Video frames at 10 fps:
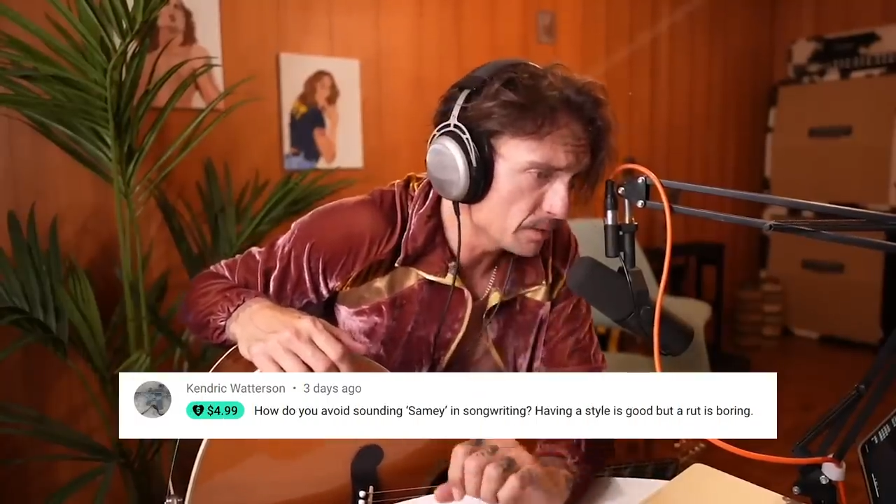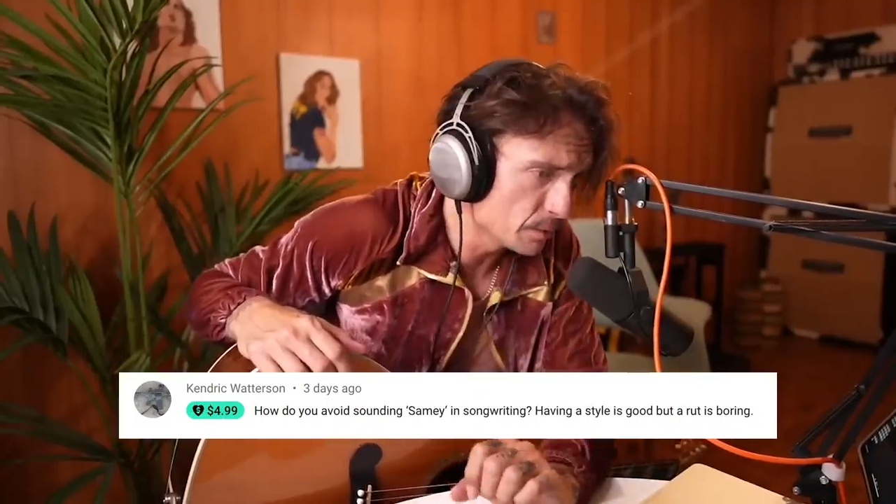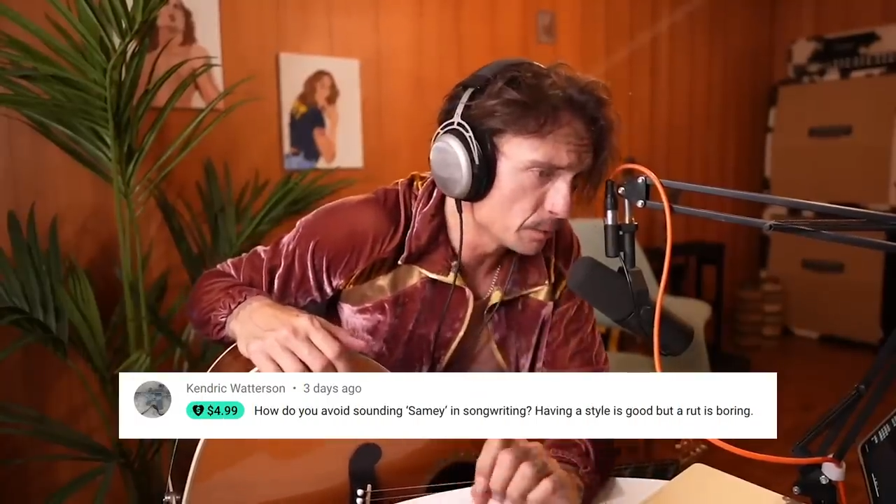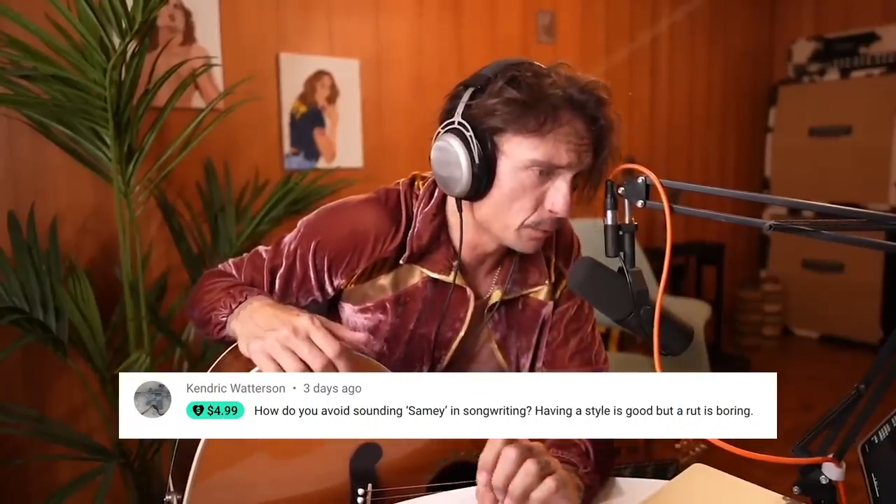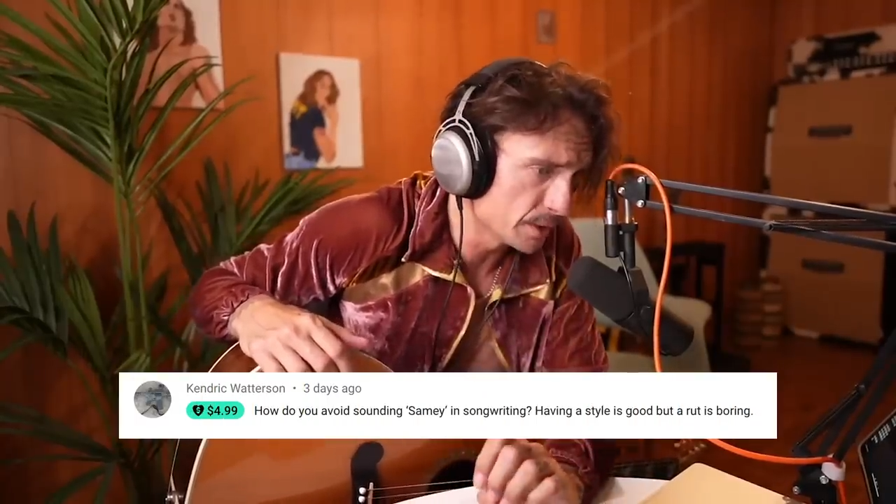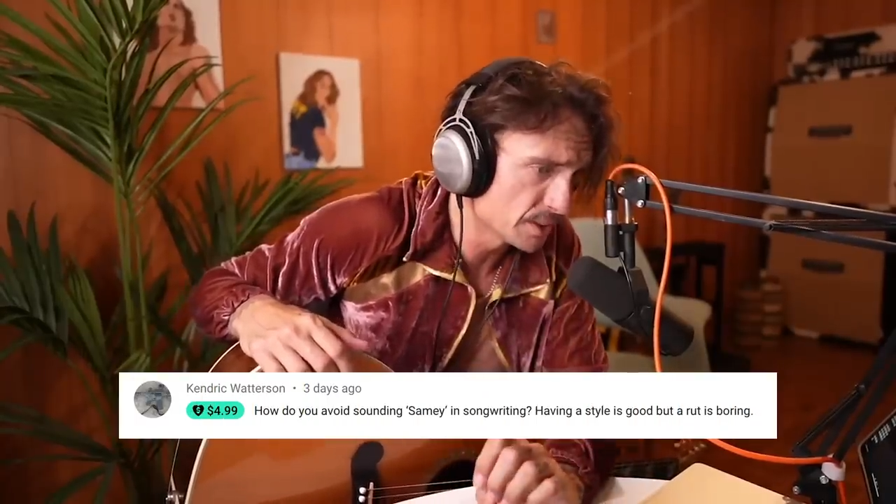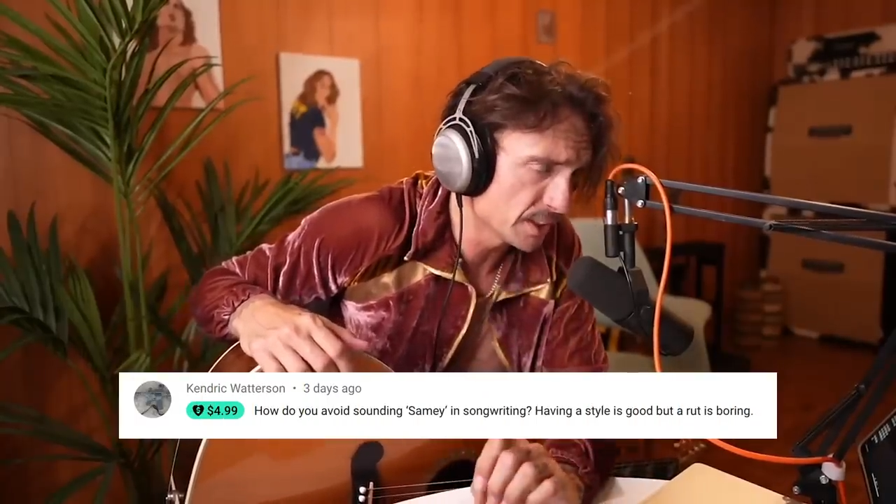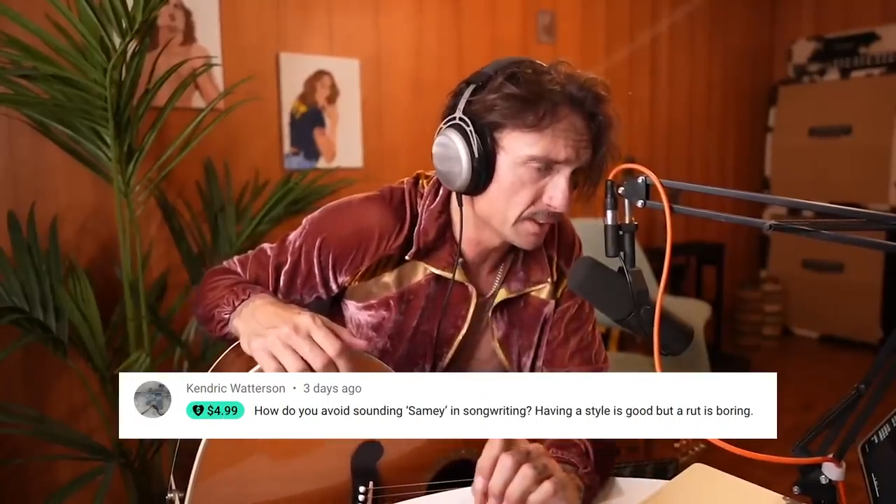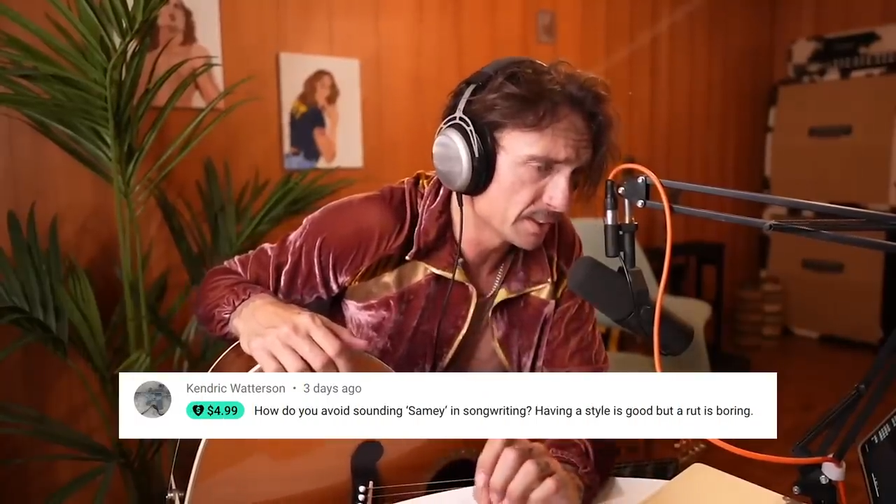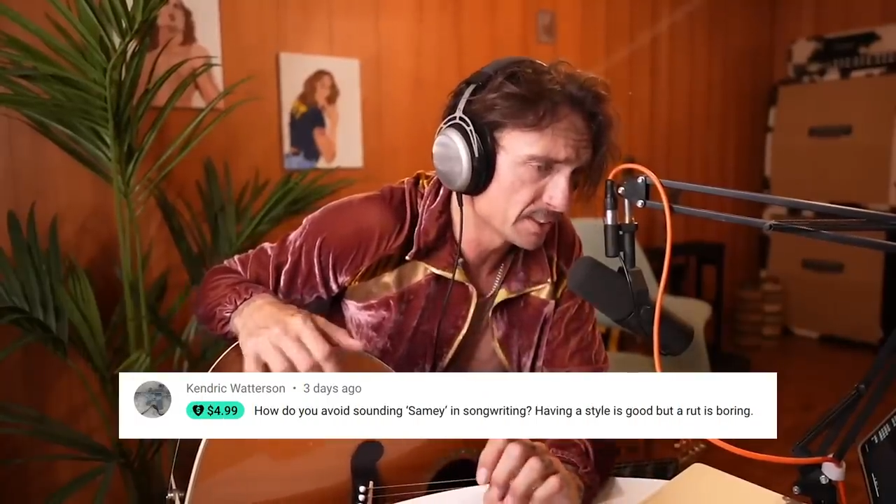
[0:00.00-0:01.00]
do you avoid
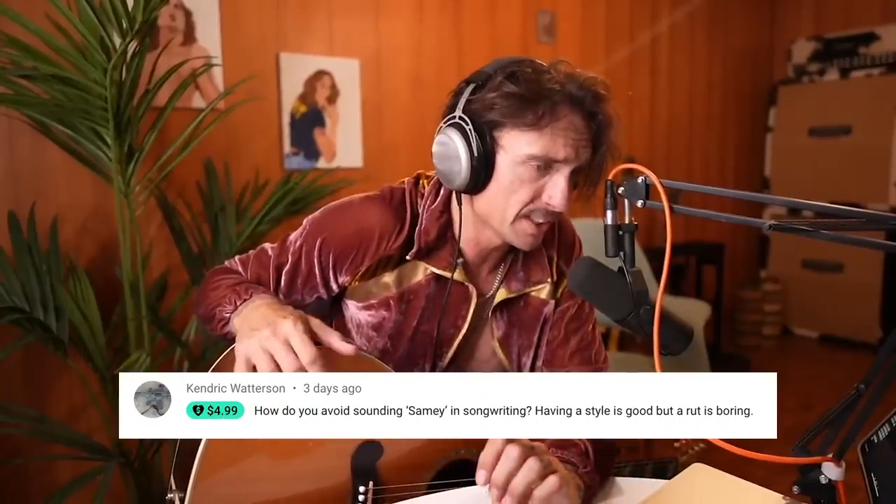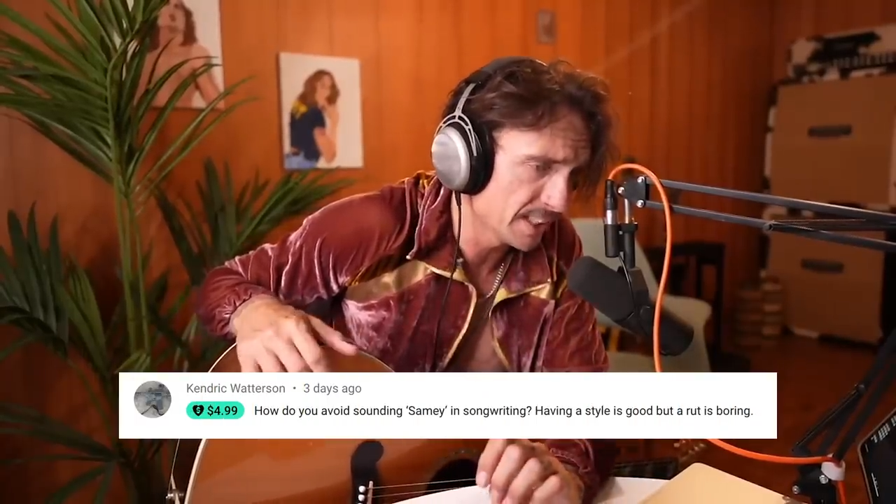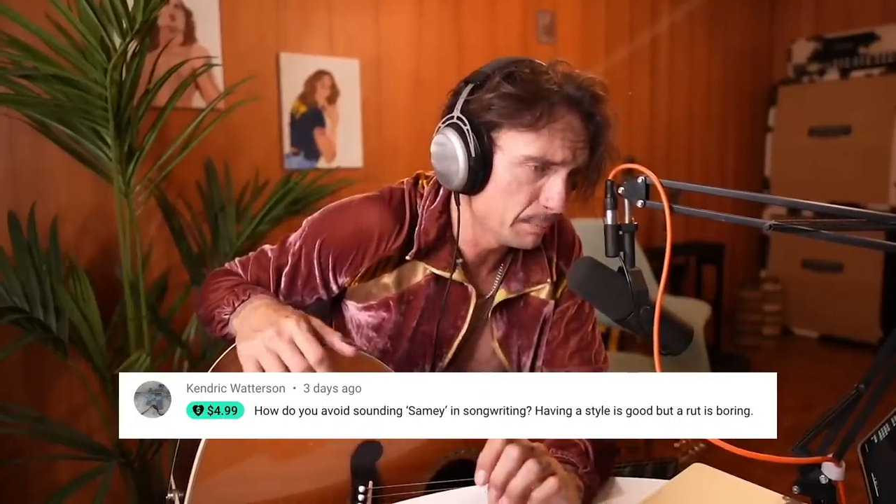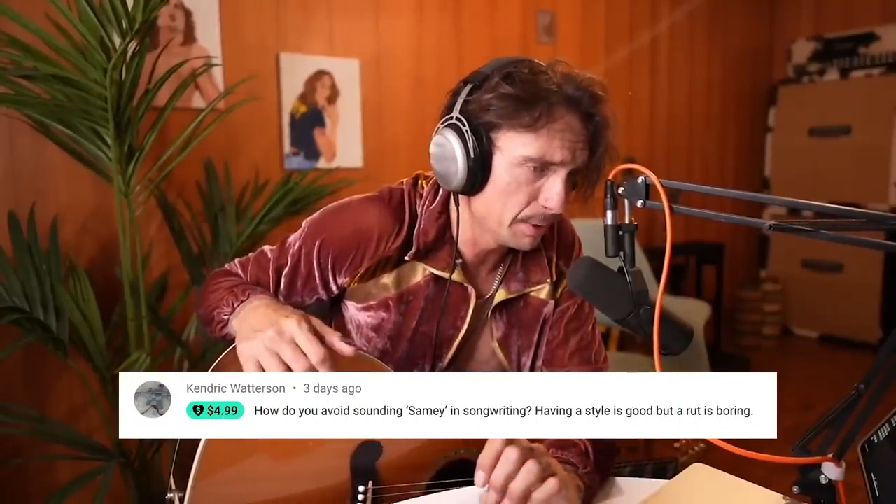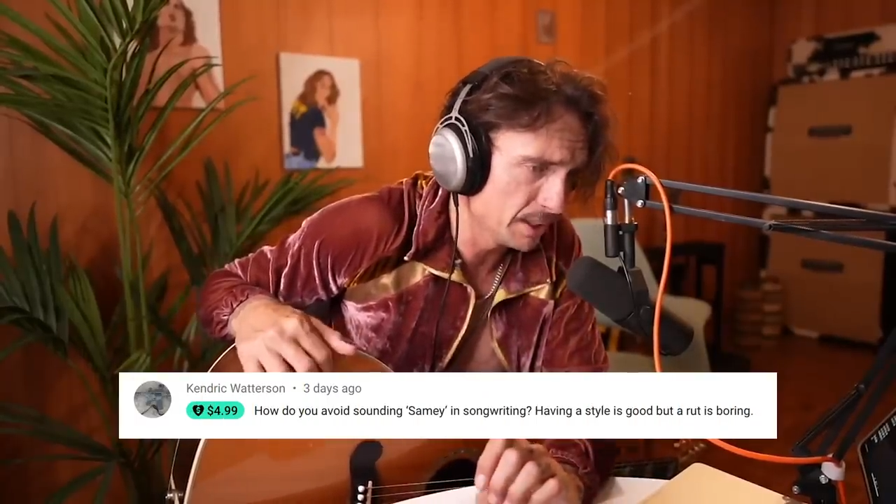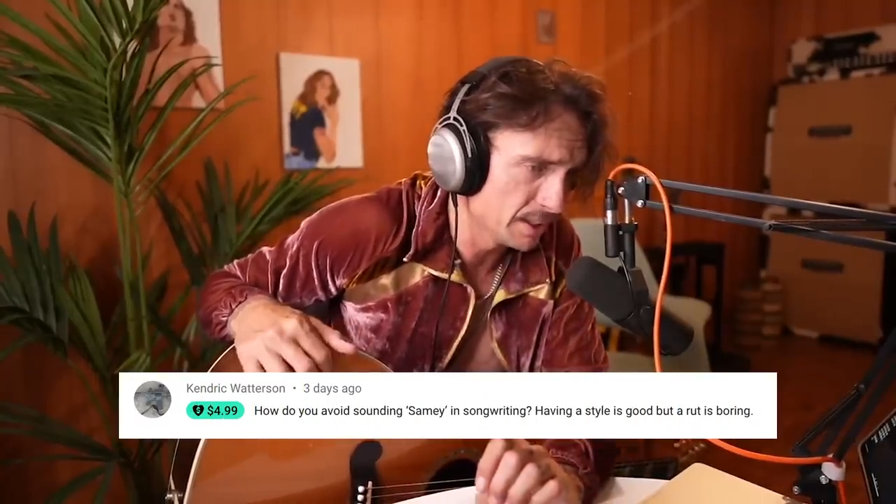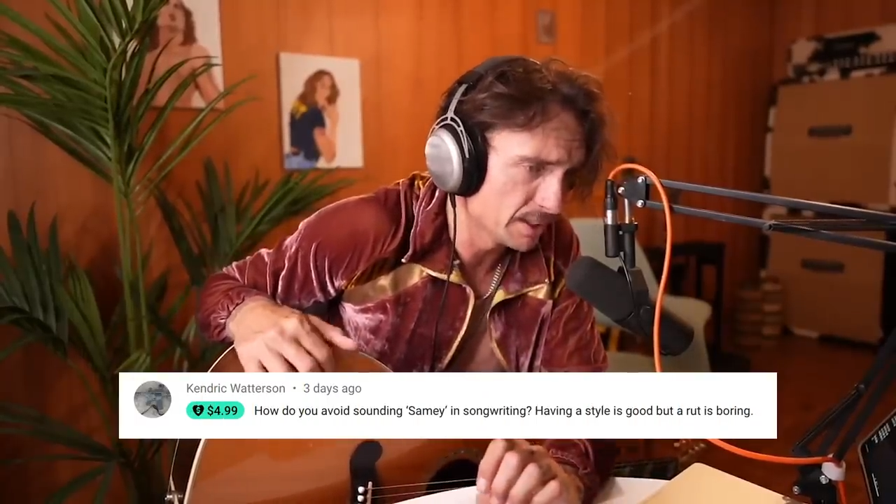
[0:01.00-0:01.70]
sounding samey